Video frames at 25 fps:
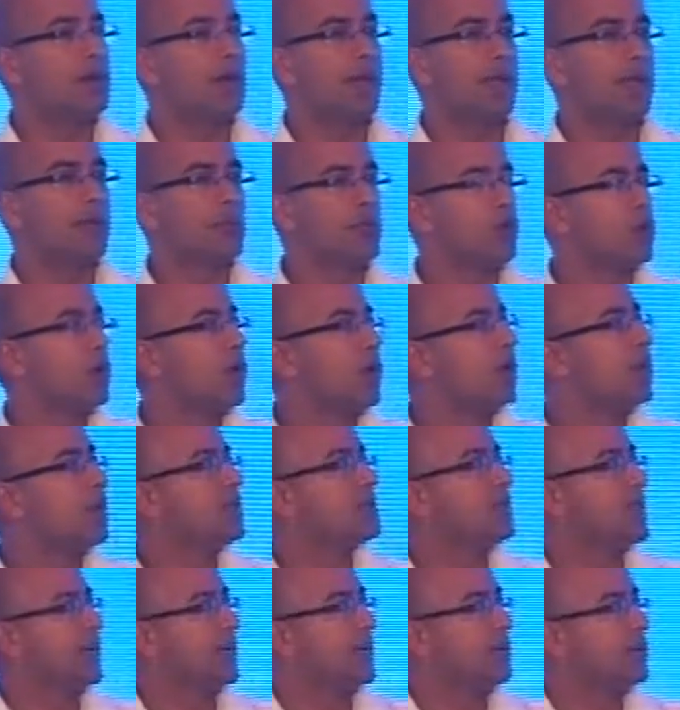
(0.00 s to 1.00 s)
like
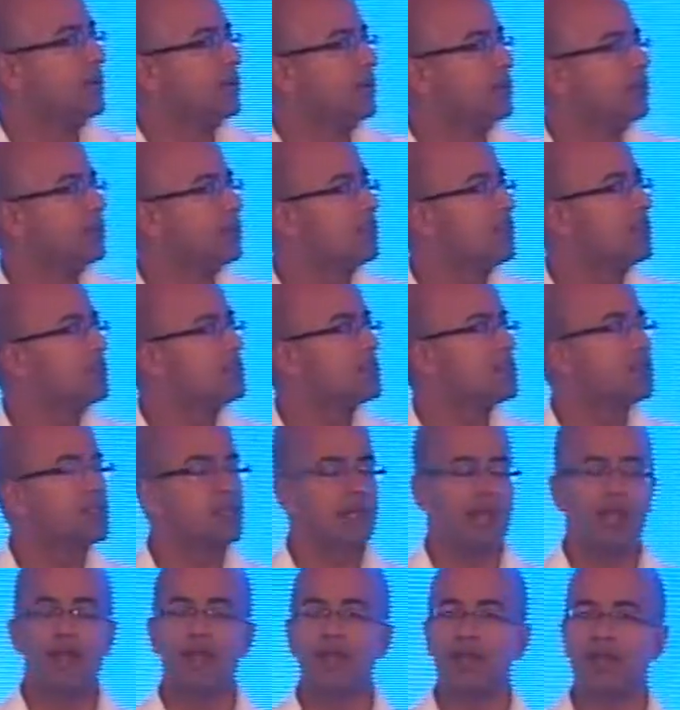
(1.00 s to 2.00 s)
Mukul said, there's
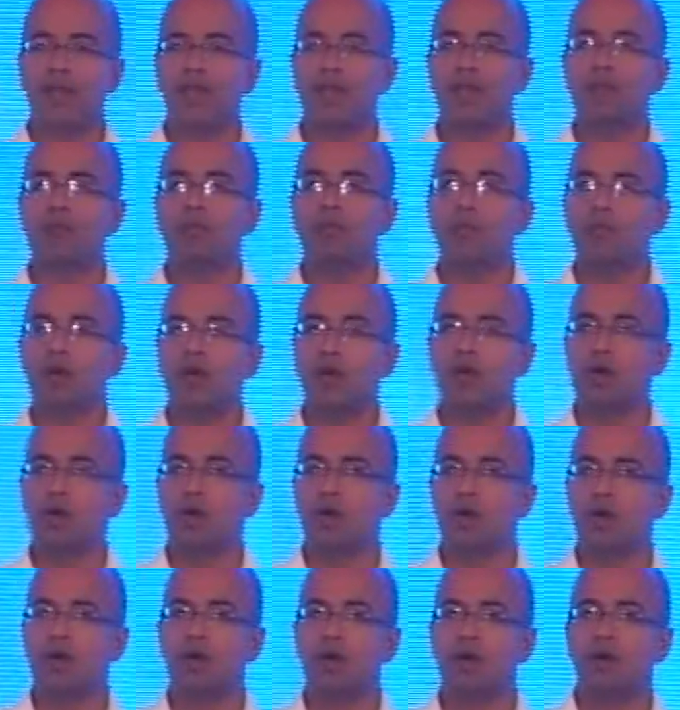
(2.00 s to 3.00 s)
real-time
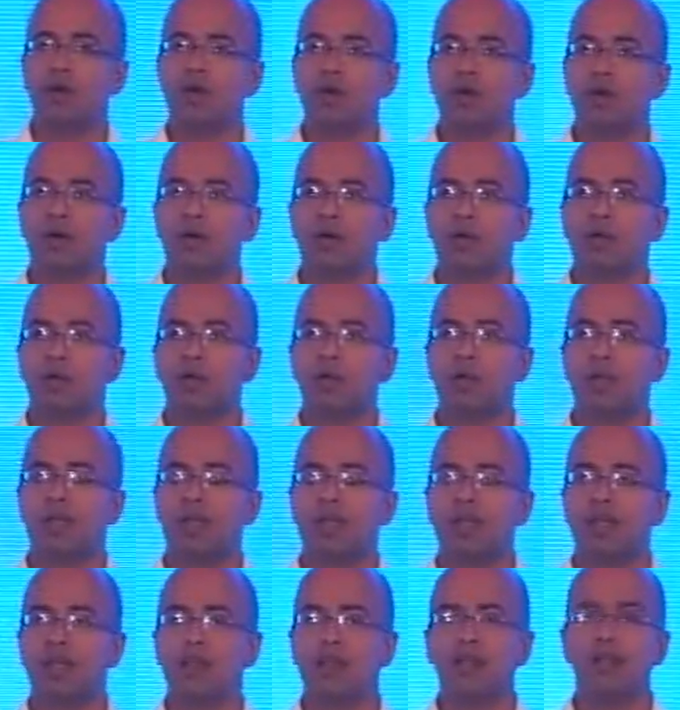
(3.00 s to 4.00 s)

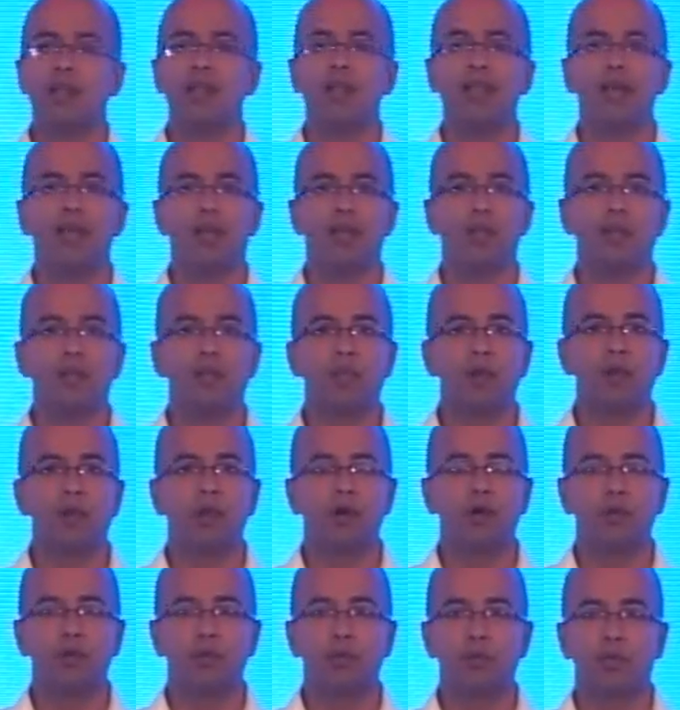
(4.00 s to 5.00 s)
bidding, real-time
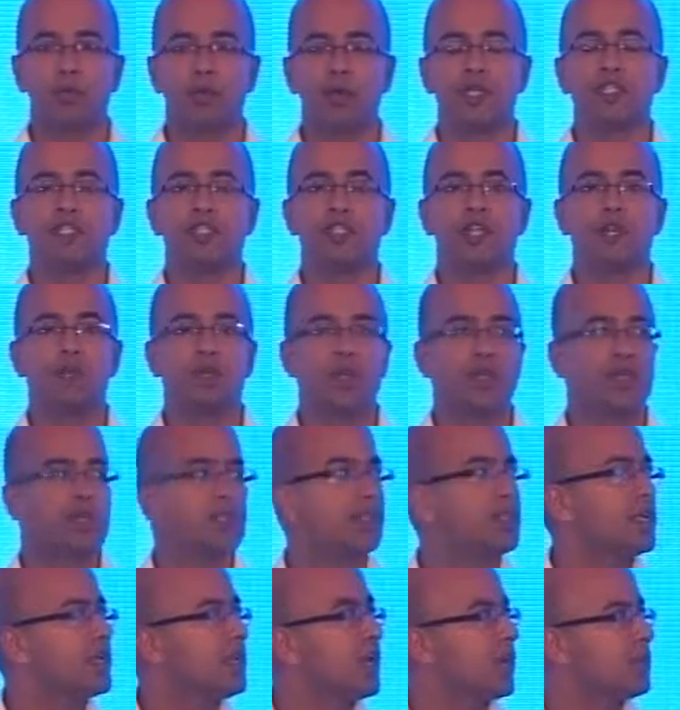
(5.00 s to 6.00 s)
budget
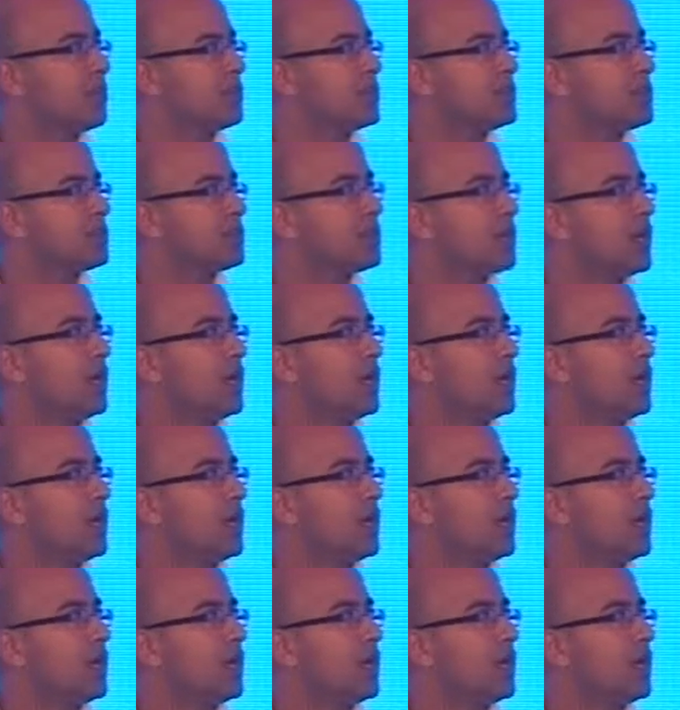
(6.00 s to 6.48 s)
allocation that happens.